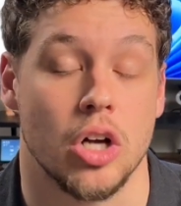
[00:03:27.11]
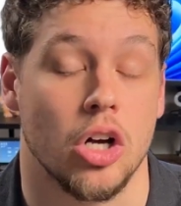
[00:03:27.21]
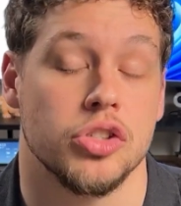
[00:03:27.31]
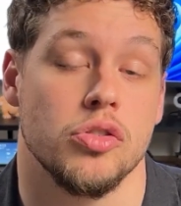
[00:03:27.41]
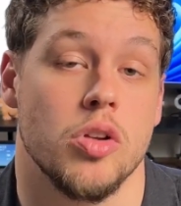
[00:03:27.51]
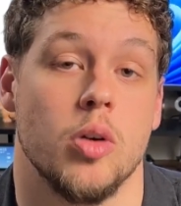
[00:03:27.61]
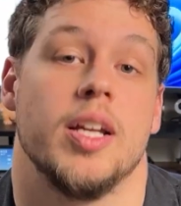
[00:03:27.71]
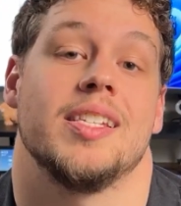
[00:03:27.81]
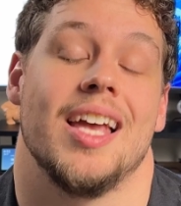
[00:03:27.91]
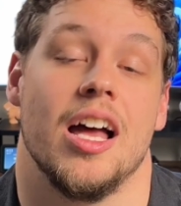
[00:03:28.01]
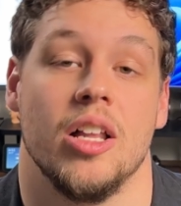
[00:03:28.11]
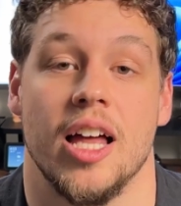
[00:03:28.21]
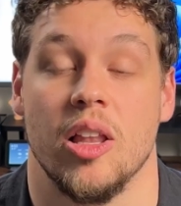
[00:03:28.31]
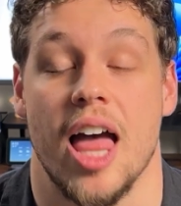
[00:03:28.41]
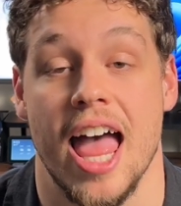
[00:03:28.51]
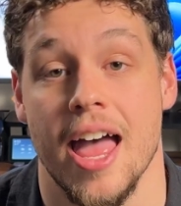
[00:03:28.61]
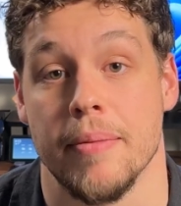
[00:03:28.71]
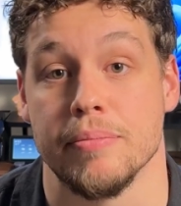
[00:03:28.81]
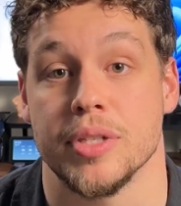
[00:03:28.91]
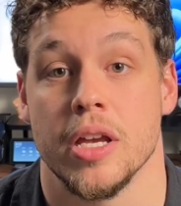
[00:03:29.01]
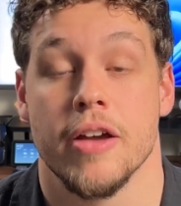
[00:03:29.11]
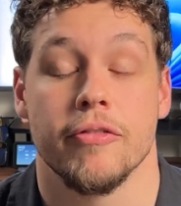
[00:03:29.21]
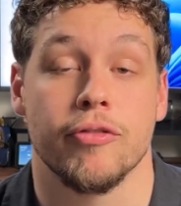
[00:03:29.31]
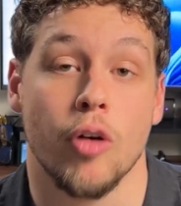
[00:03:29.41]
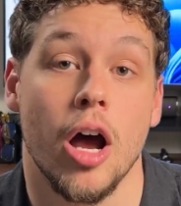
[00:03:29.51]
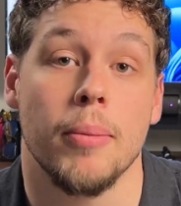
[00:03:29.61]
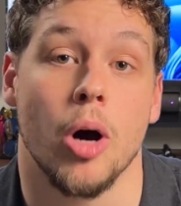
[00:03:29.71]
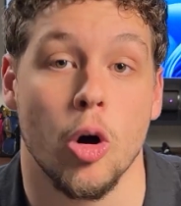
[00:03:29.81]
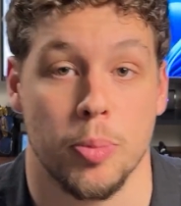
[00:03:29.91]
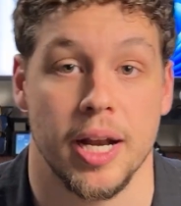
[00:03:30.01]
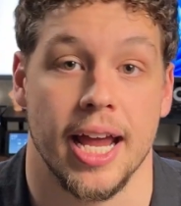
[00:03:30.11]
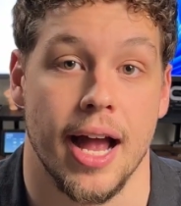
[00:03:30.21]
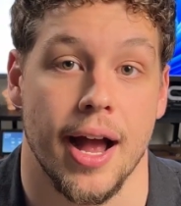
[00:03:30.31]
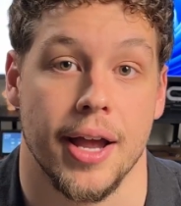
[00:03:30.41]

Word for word: also known as LLMs, from OpenAI.